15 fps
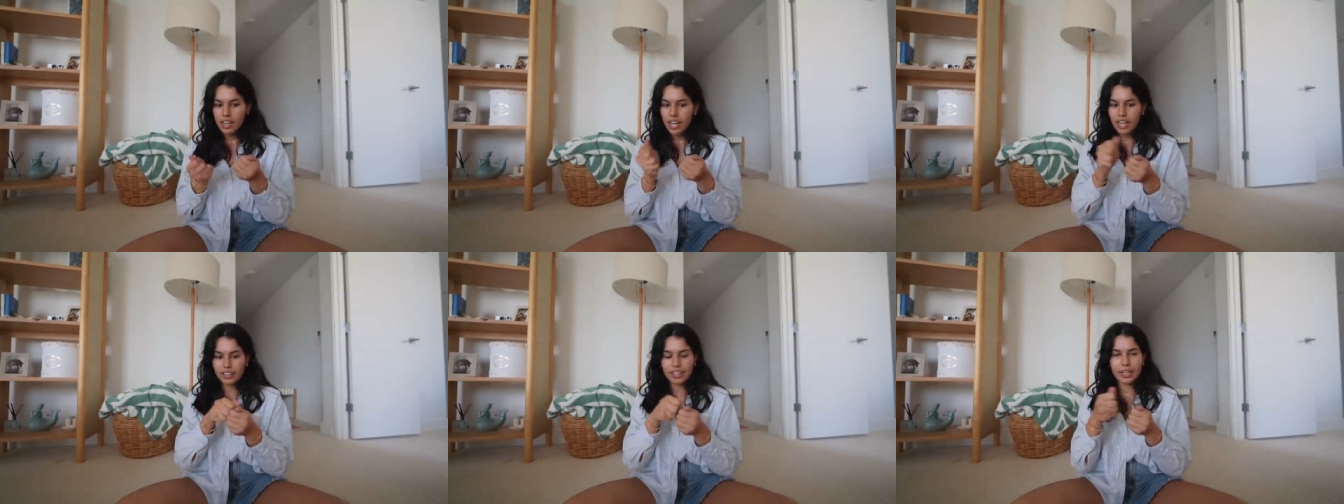
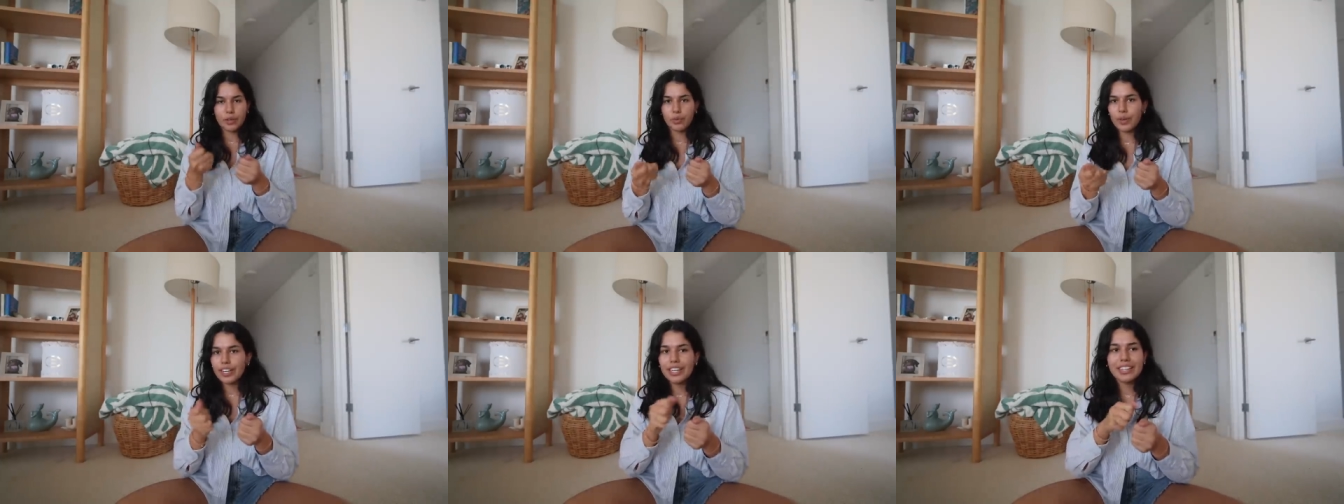and like
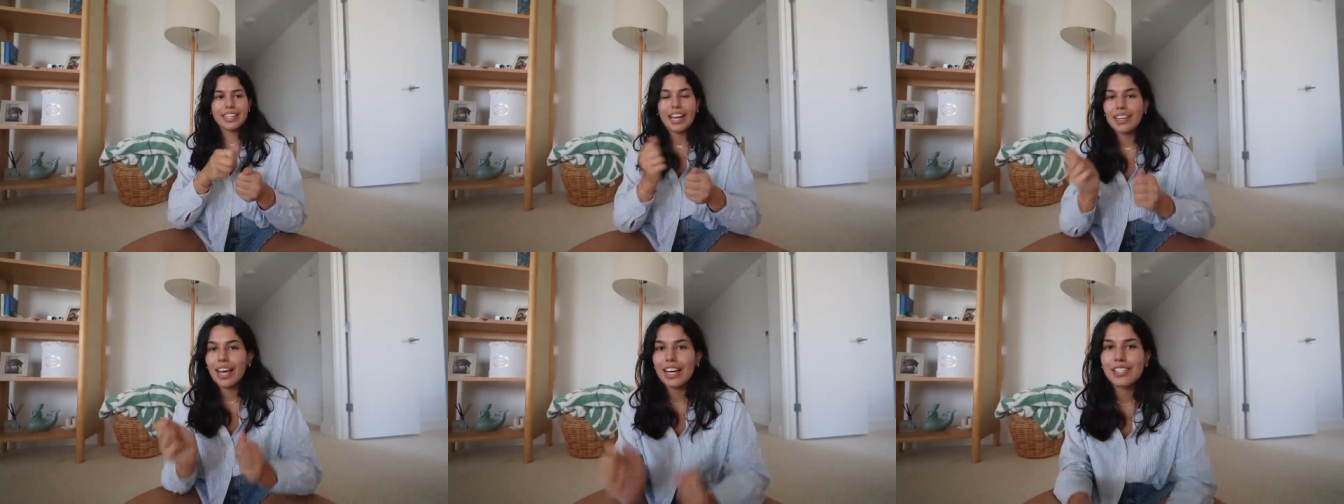reading
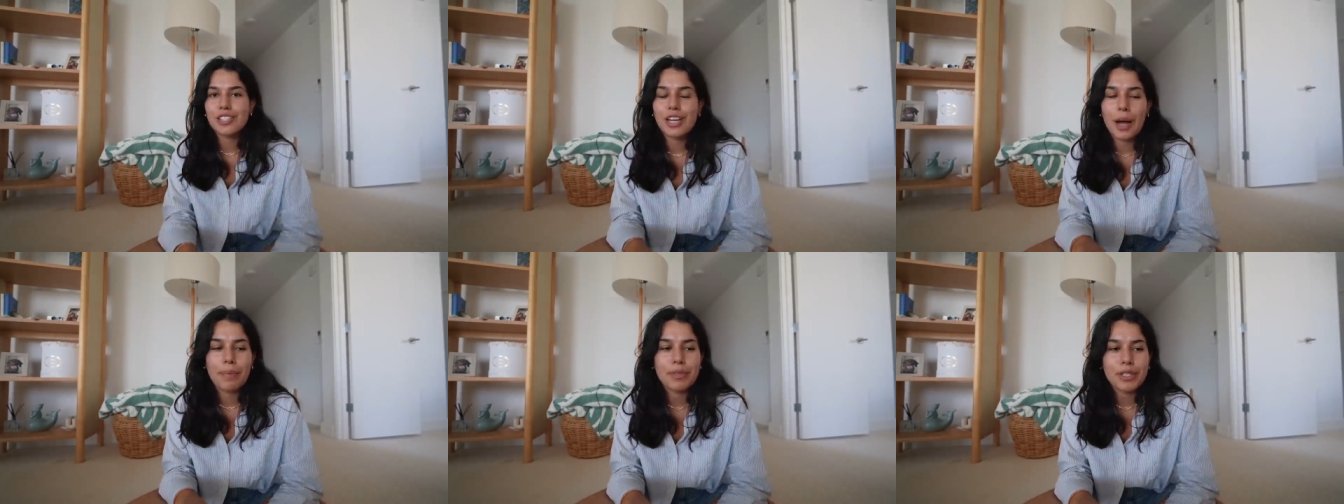that last
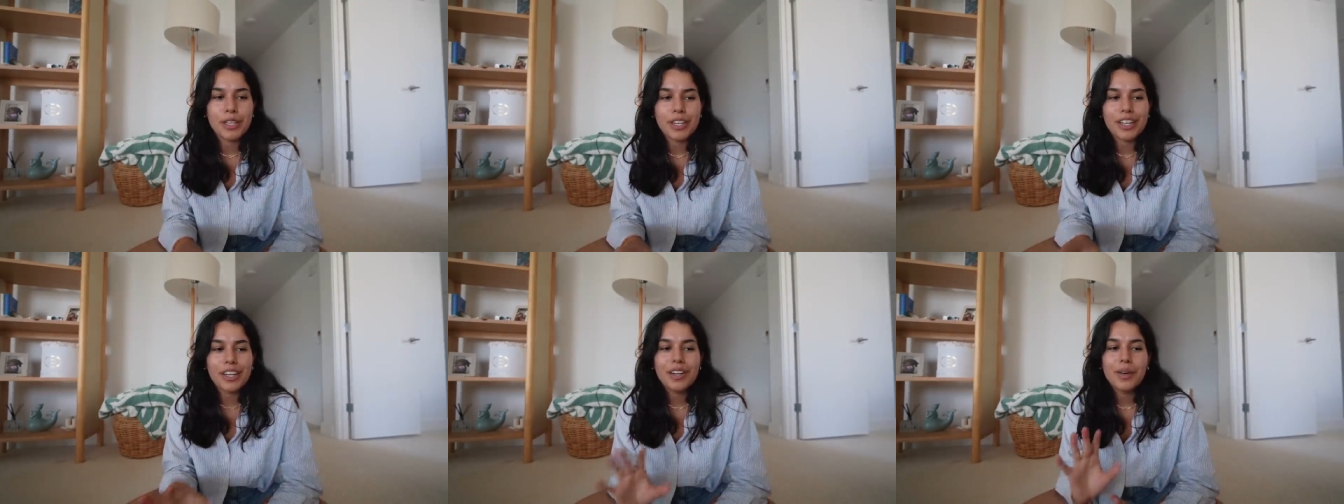
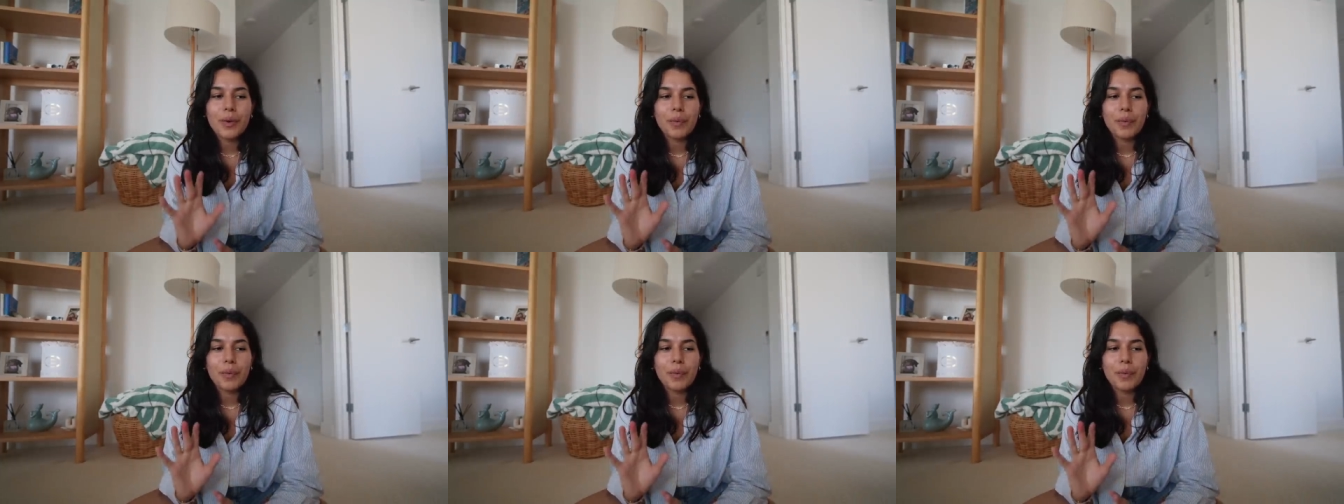chapter,